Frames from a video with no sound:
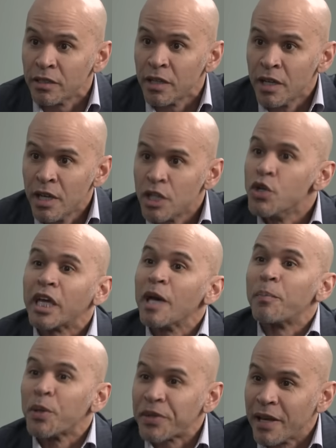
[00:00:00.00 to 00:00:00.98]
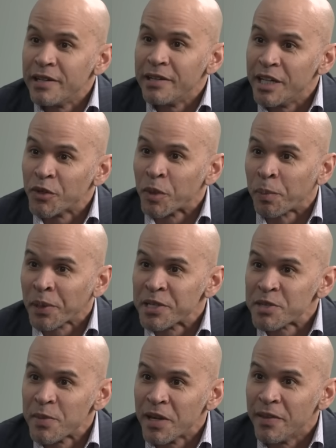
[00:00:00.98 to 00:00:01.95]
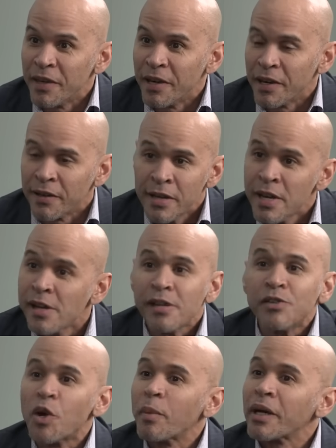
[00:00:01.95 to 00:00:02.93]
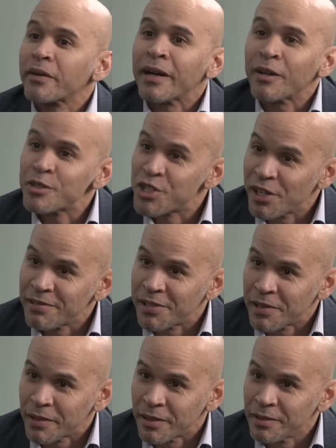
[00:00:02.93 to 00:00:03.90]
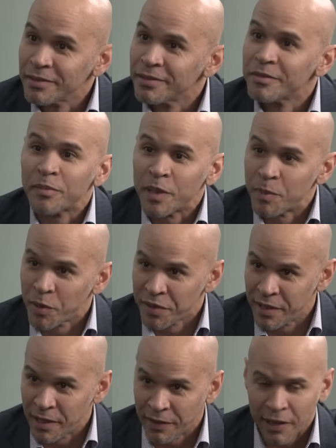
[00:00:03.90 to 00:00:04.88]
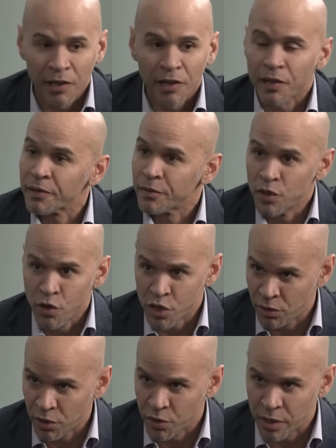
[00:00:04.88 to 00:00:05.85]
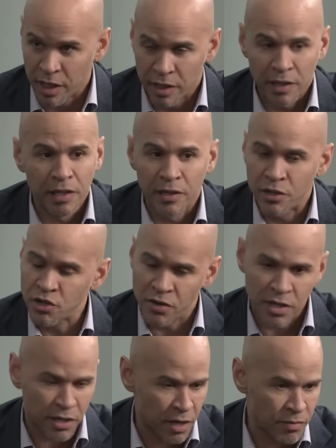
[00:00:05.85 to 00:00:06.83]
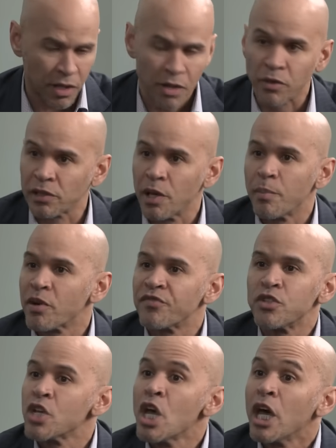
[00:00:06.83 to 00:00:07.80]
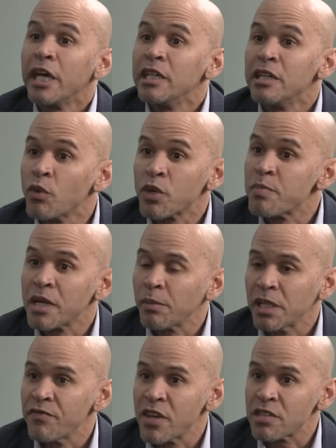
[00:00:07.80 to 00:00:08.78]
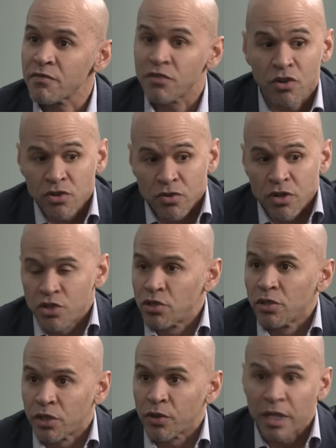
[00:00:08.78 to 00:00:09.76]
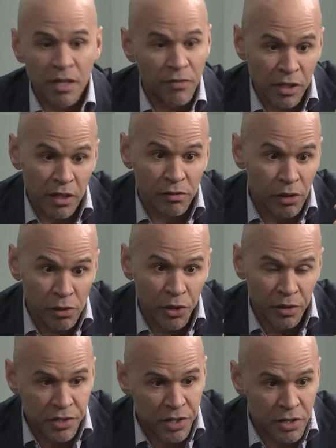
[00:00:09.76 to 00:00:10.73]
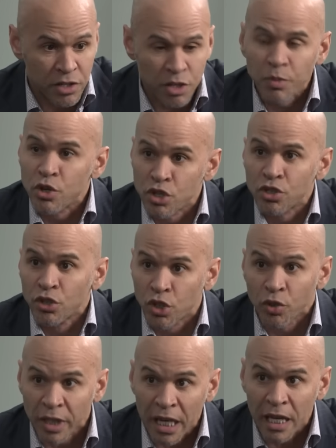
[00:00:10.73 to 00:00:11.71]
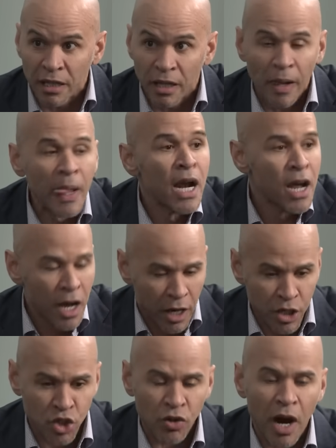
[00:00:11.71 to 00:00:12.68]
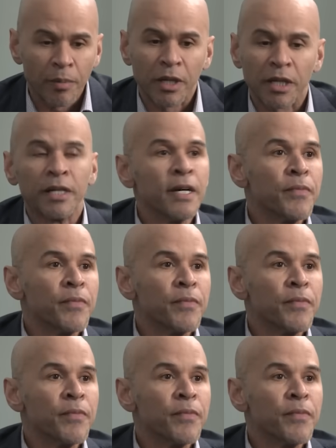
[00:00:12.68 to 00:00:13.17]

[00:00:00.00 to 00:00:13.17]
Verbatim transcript: Yes. You can't put that knee replacement in there, no matter how genteel people think they are, you're still creating an injury. Same thing with lumbar fusion. Even with minimally invasive surgery, you're still creating, even the little incisions, but you're still, still creating a trauma that happens. A trauma.